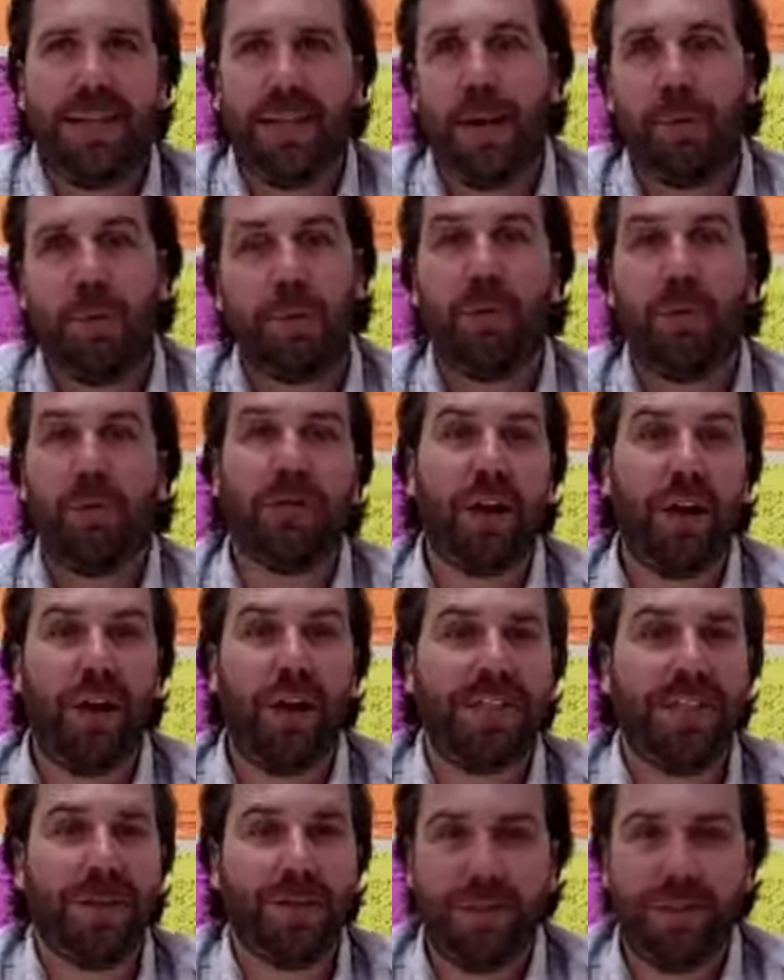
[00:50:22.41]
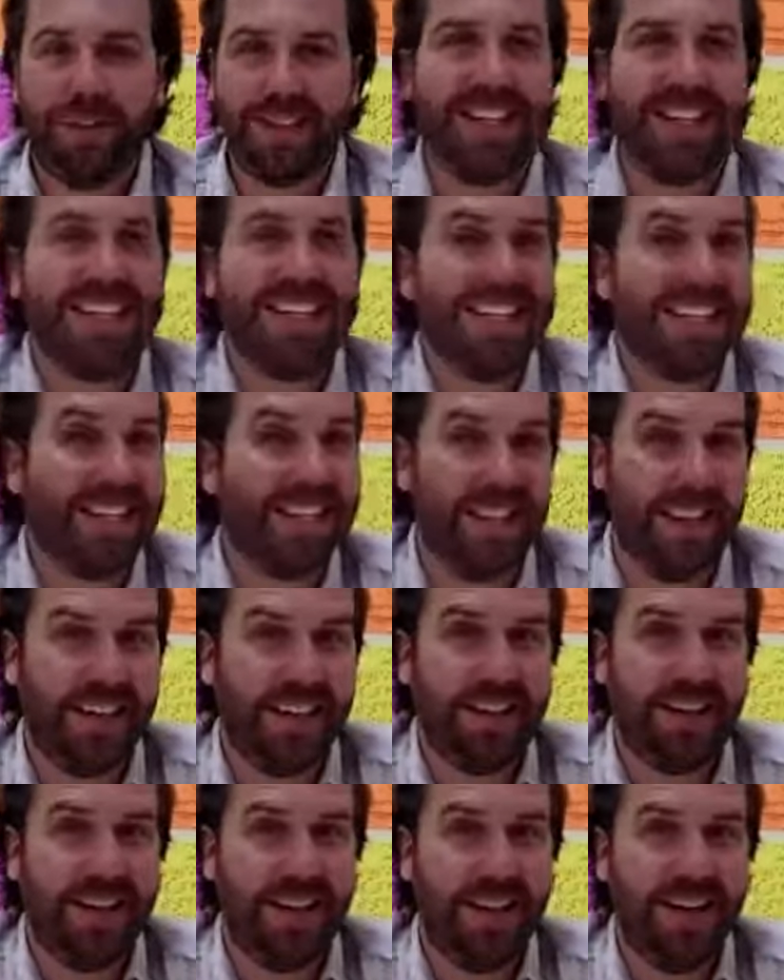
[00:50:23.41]
like a proof of concept of this idea that
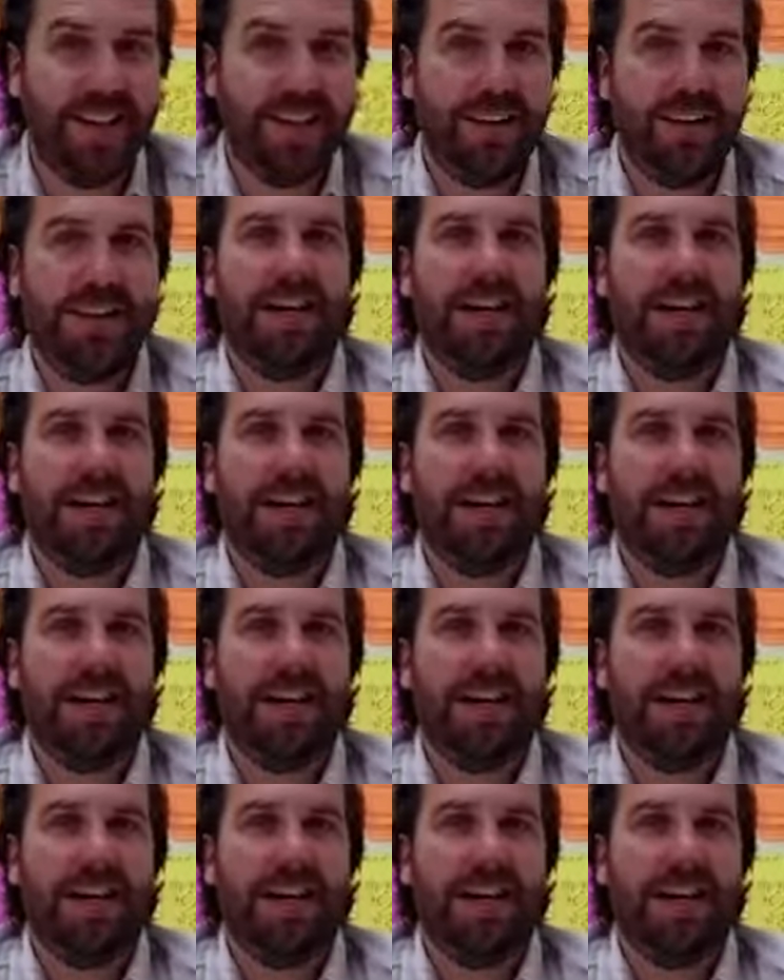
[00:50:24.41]
I've got.